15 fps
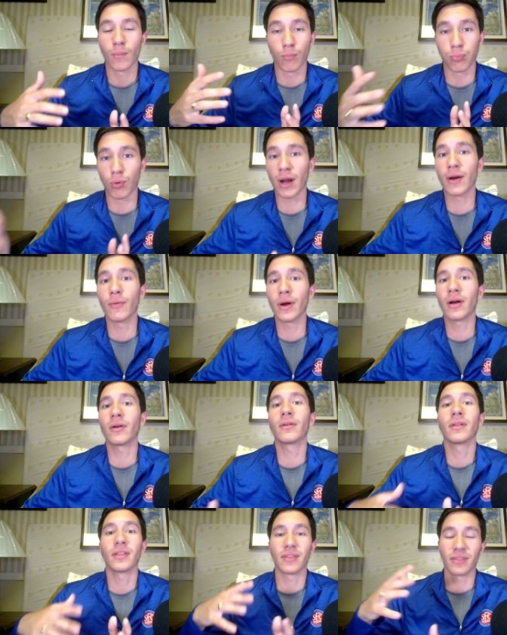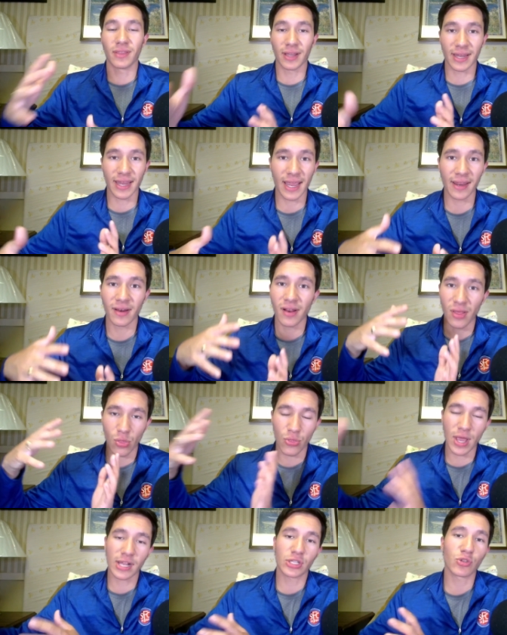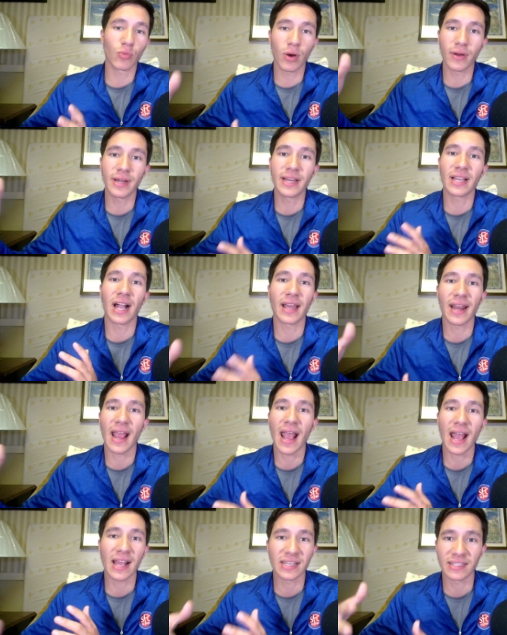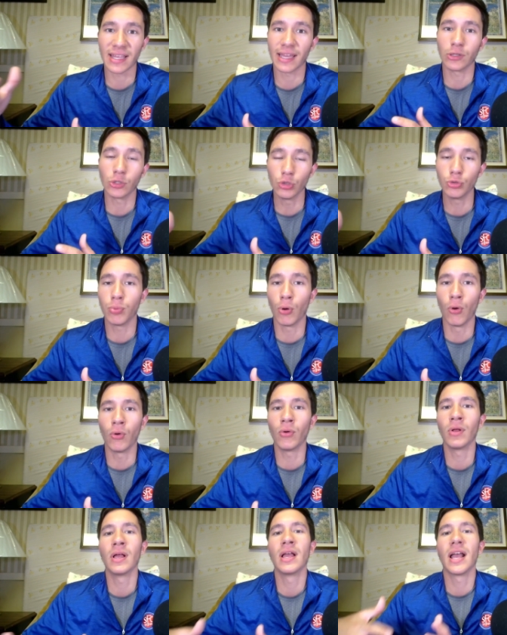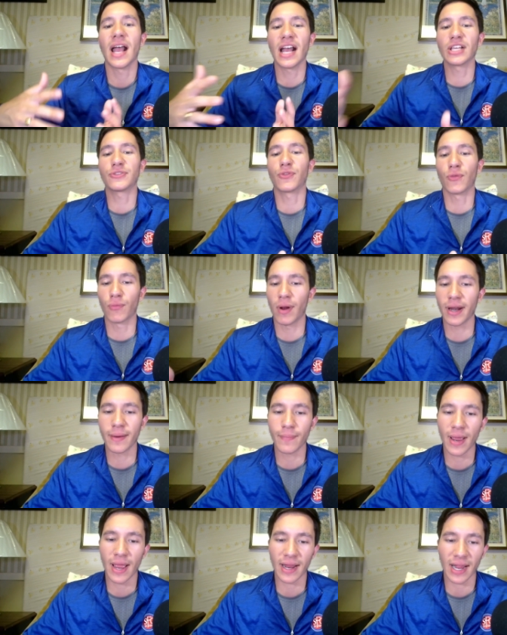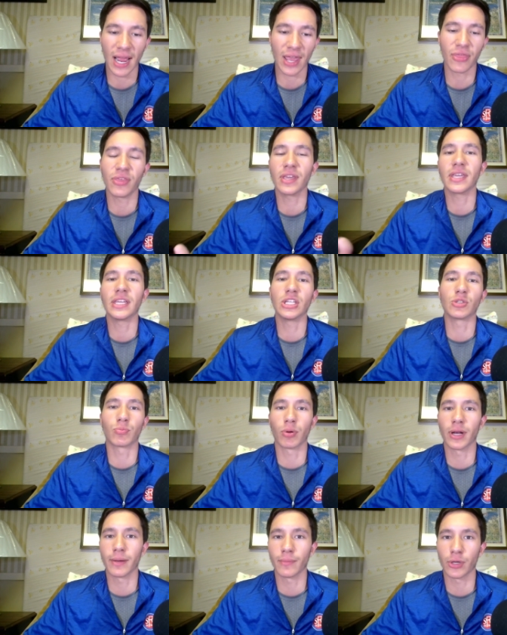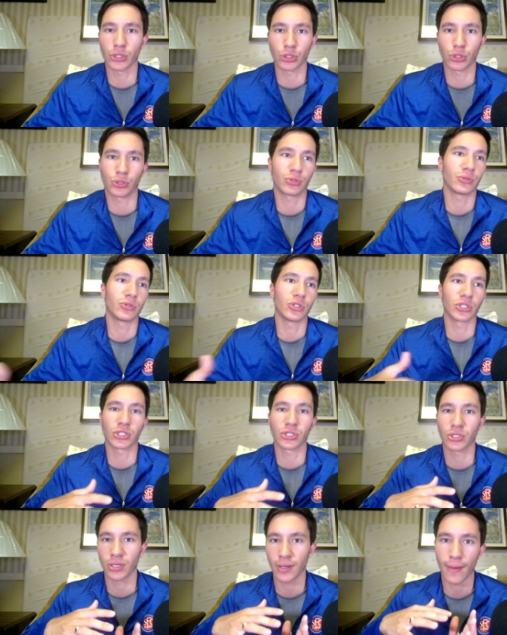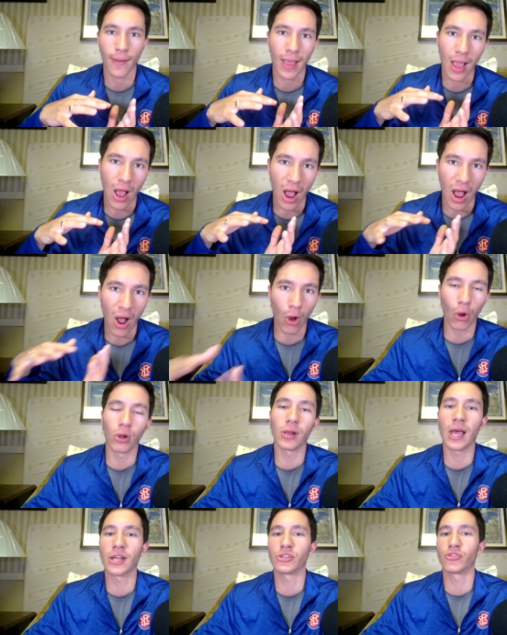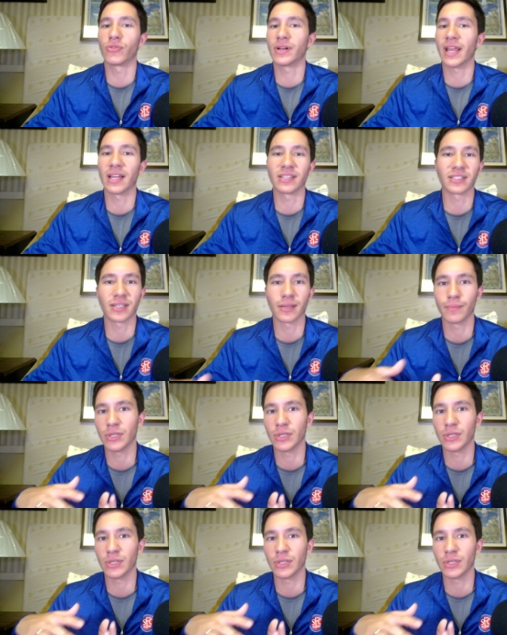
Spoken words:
Brightwell, again, that's where he kind of has that loophole. As for running back, I think he's pretty much just all odds are against him.